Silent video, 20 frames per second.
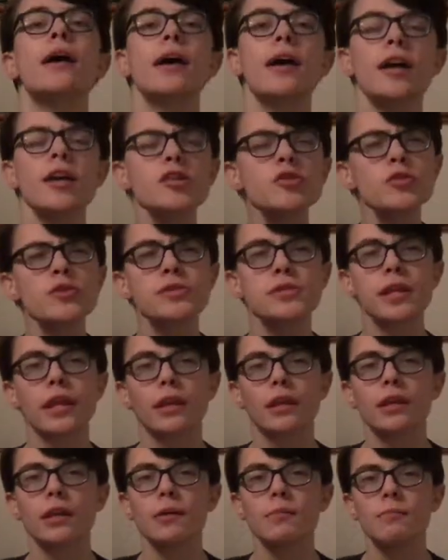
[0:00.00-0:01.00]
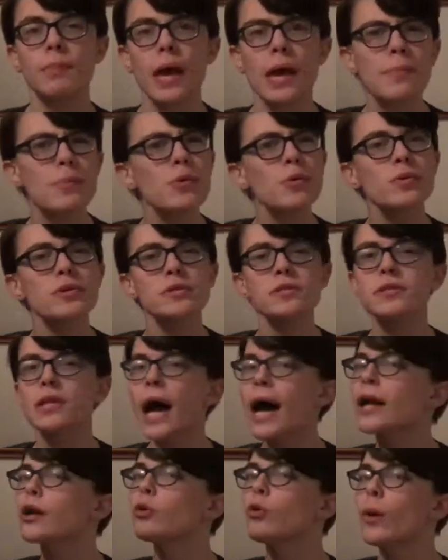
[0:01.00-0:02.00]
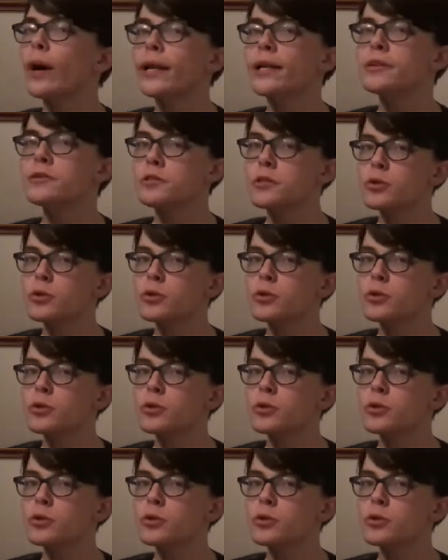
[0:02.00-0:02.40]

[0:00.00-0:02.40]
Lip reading: Interestingly, paper was not quite as